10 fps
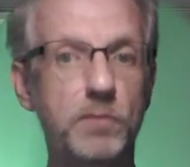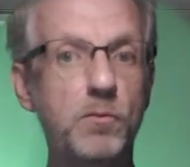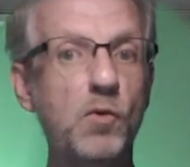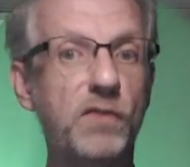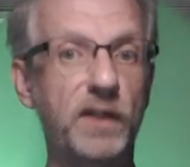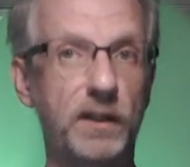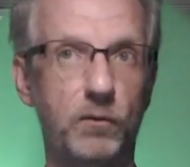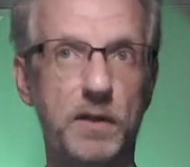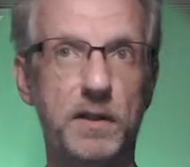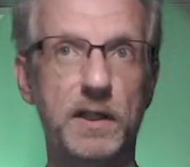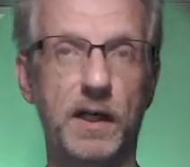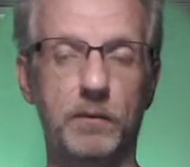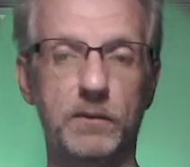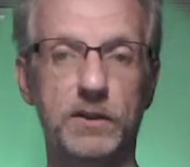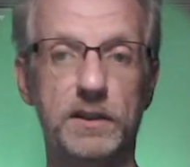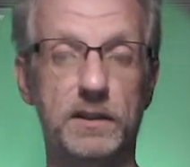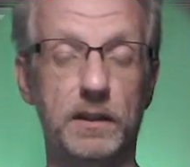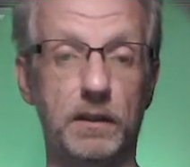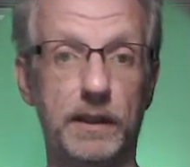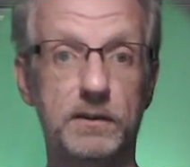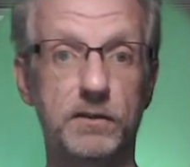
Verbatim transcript: moving with the arm, which is, you know, that